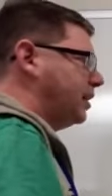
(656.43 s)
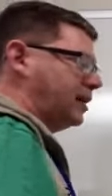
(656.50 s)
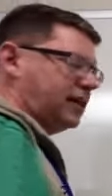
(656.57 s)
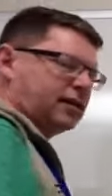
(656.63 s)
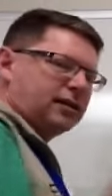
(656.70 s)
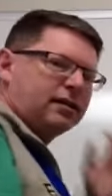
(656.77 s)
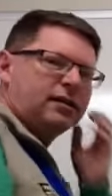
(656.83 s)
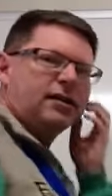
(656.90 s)

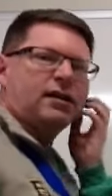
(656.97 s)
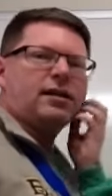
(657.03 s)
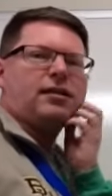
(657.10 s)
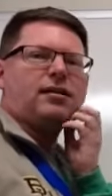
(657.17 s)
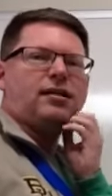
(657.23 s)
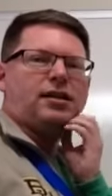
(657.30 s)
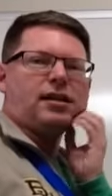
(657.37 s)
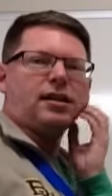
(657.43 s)
in
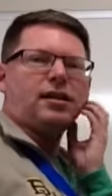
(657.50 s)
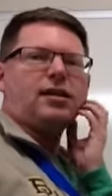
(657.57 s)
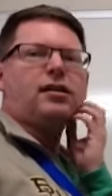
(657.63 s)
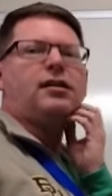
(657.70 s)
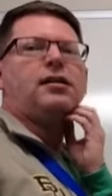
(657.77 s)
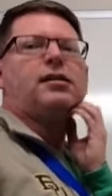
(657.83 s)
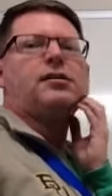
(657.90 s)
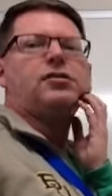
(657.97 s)
the
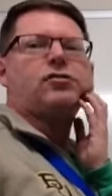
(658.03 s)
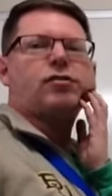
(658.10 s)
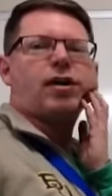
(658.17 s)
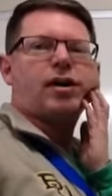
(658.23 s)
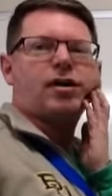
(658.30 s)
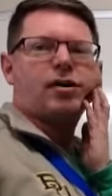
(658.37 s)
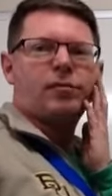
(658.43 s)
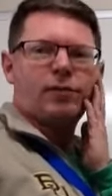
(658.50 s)

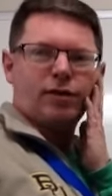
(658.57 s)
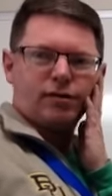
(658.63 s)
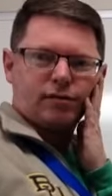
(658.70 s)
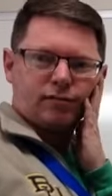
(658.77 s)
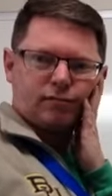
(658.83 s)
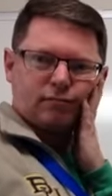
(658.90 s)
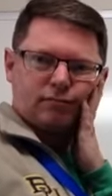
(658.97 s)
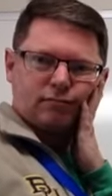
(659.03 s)
trinomial.
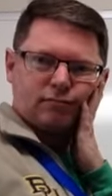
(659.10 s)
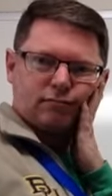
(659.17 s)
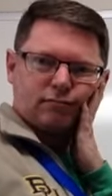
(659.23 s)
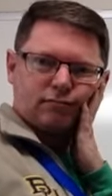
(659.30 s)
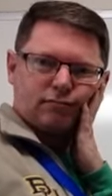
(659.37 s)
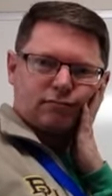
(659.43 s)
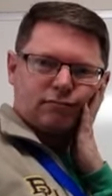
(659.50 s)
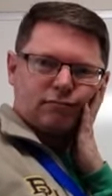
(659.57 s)

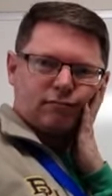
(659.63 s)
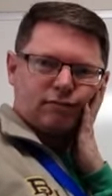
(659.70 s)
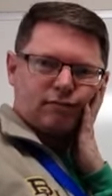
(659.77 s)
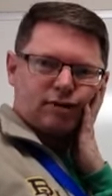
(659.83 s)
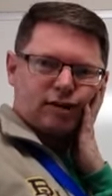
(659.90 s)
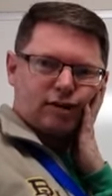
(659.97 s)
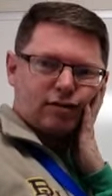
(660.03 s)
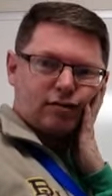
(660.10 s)

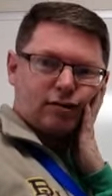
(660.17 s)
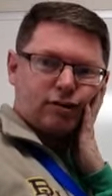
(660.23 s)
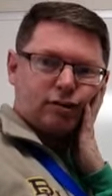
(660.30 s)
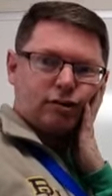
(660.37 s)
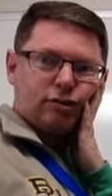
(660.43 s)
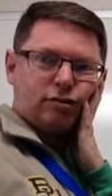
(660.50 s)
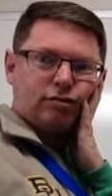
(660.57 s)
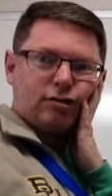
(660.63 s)
So
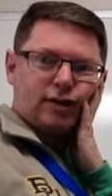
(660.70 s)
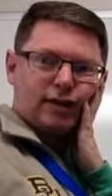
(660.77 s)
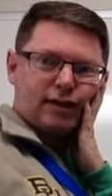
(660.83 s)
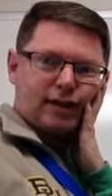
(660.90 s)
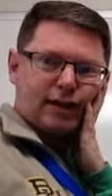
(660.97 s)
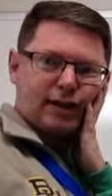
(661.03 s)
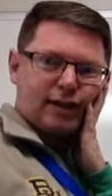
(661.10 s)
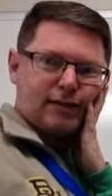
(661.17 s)
there's a lot of